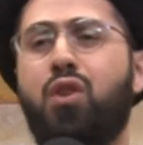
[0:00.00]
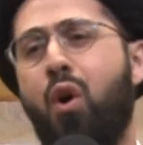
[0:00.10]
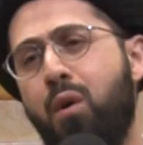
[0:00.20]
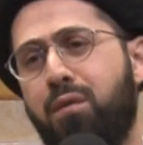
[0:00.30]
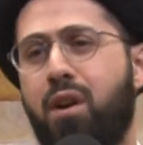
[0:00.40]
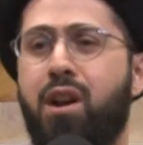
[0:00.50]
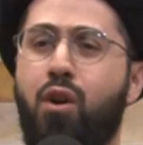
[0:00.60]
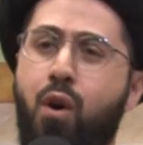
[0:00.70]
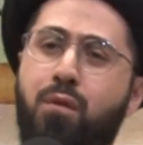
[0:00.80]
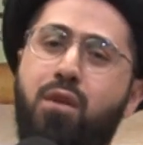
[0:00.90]
over and
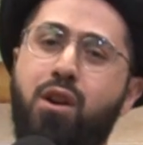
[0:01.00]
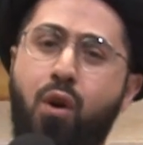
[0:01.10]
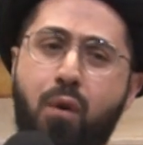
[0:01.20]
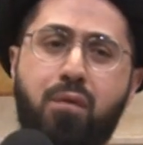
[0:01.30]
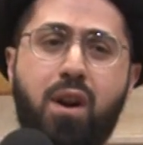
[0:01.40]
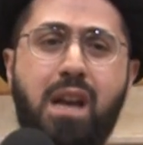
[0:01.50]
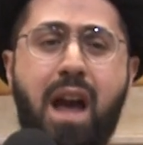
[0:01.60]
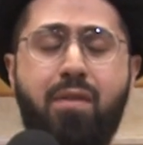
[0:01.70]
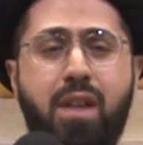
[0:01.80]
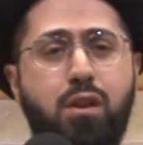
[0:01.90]
over and over
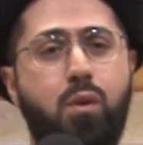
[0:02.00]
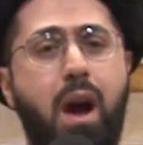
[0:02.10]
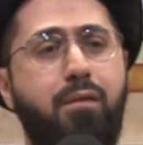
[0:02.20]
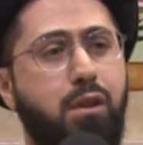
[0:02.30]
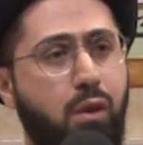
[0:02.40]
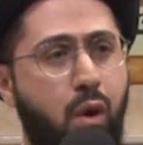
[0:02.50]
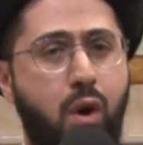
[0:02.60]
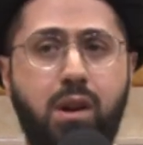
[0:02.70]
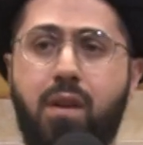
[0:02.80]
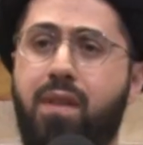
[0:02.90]
again that you have a
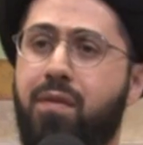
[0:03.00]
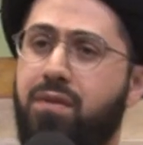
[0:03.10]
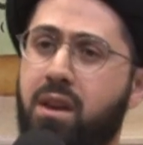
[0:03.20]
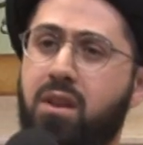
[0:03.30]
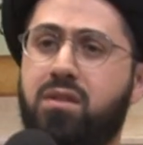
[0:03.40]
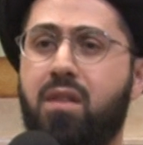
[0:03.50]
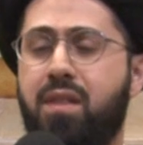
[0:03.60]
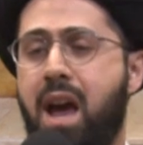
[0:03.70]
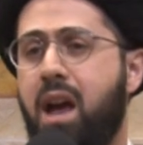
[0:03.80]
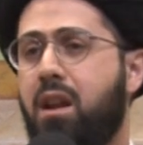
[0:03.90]
Lord and that this and
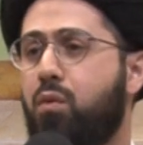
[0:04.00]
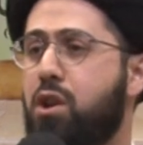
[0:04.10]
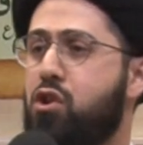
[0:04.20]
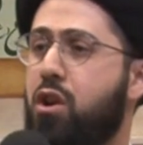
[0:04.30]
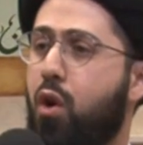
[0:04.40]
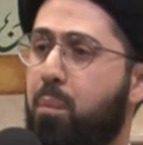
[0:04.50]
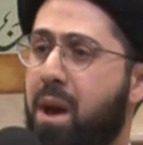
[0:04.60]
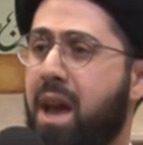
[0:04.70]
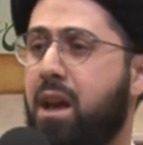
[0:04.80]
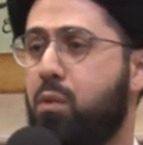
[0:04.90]
that and we should
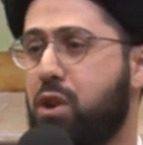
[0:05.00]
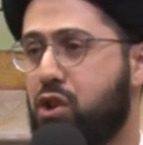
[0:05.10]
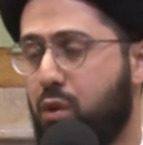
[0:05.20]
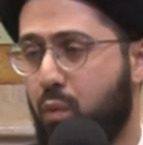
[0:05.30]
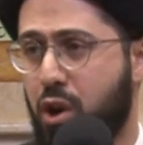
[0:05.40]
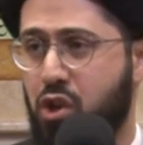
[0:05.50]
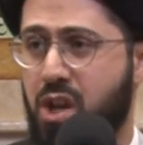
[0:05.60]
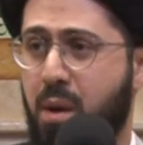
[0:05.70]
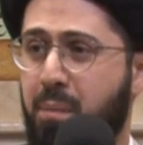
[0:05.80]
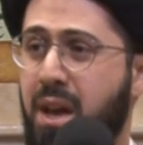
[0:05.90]
obey and we should
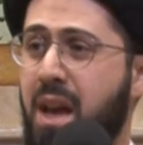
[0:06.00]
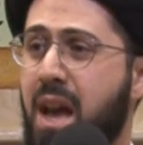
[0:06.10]
worship.